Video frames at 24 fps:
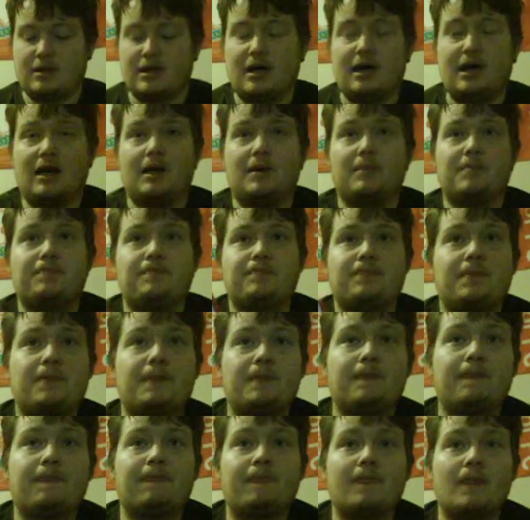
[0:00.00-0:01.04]

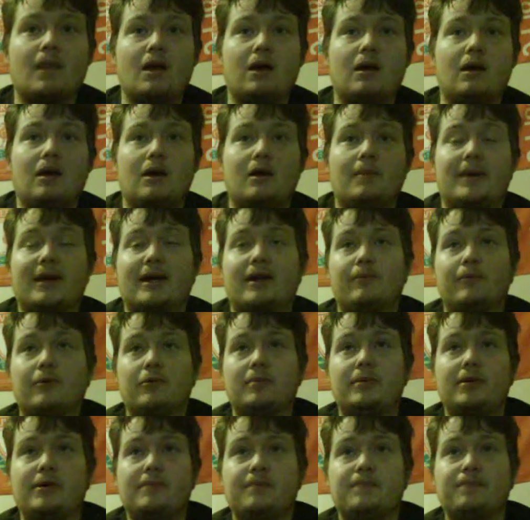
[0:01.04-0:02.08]
Omega
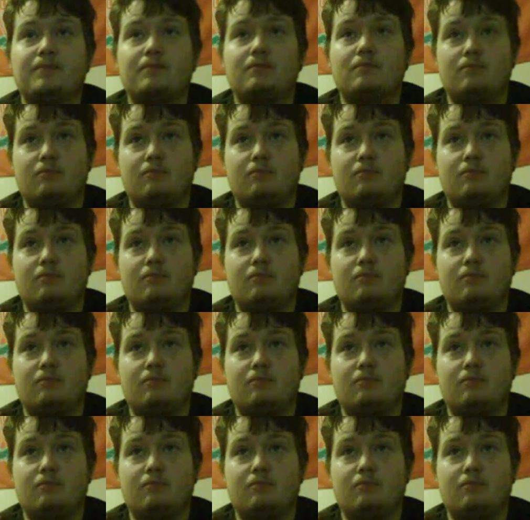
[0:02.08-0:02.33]
Ruby.